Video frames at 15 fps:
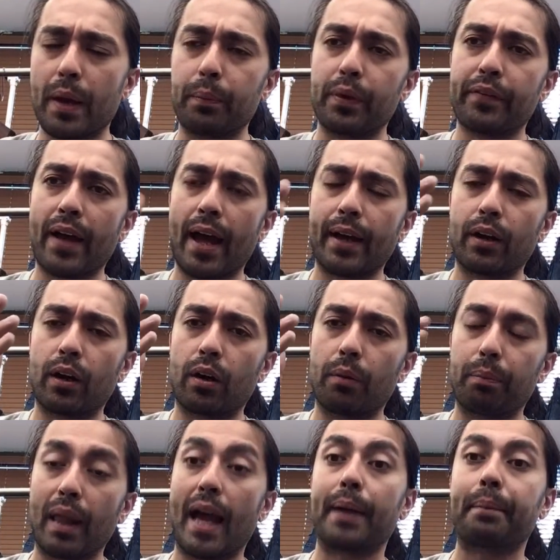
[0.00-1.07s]
and we've had our
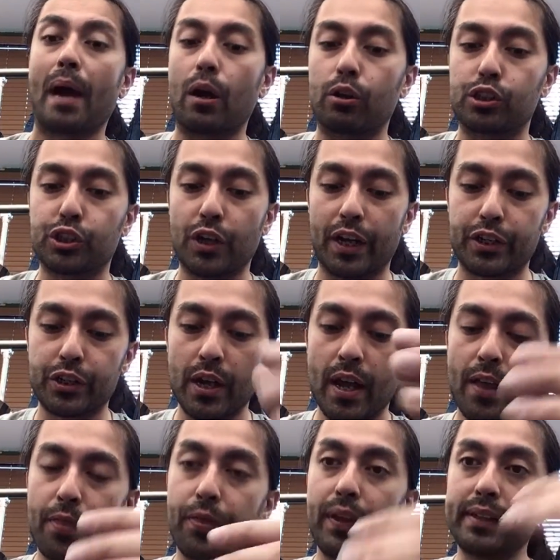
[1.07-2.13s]
black power stretch.
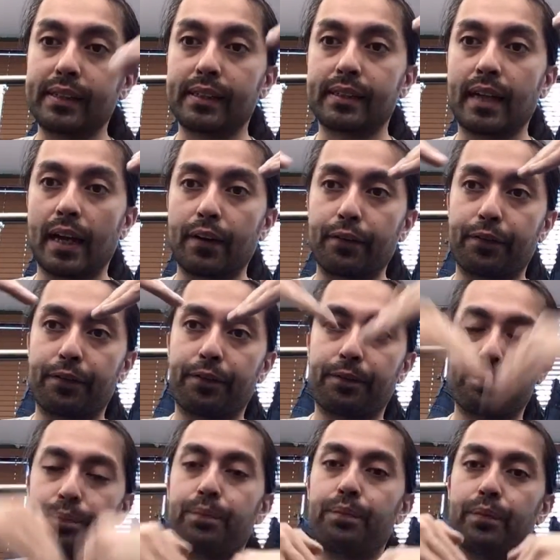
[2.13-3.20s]
This kind of
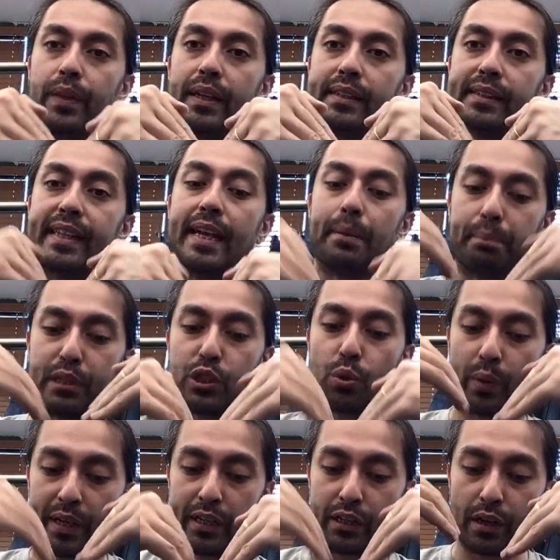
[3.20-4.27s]
is the
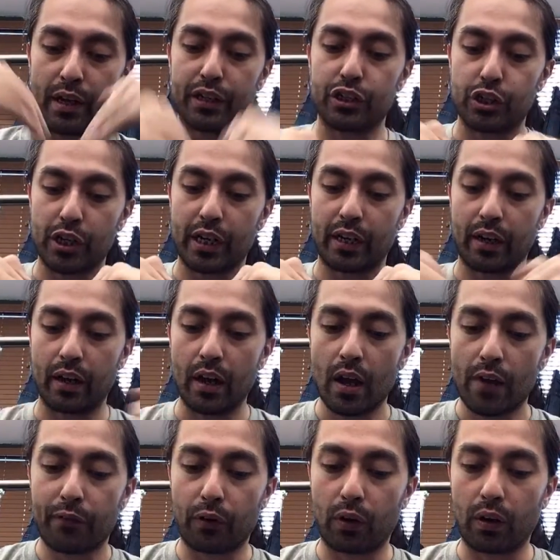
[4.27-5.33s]
in-between jean
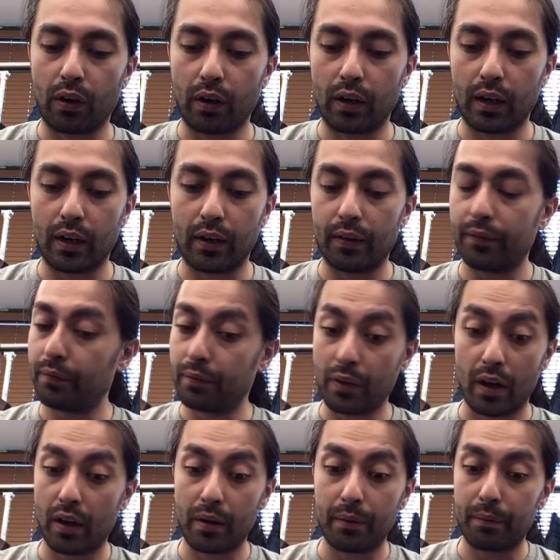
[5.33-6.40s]
for uh,
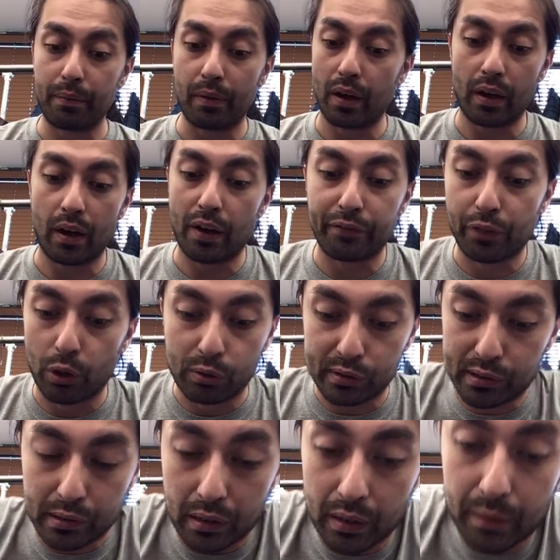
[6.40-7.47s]
uh of
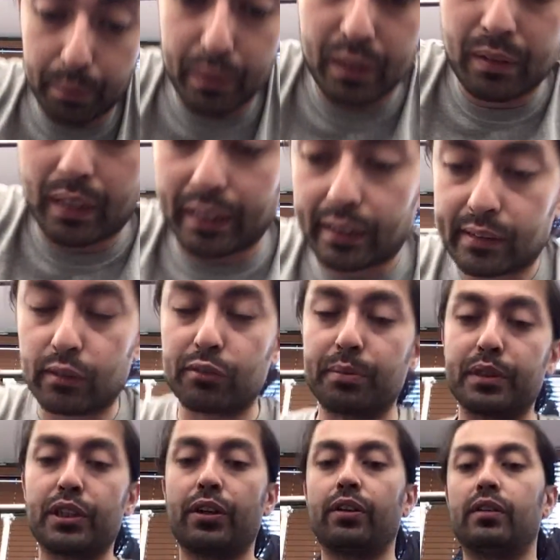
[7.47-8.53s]
those, uh, I guess, those
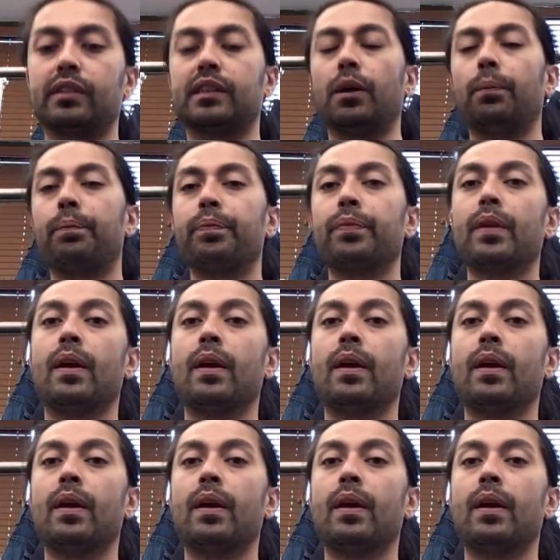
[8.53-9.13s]
materials. So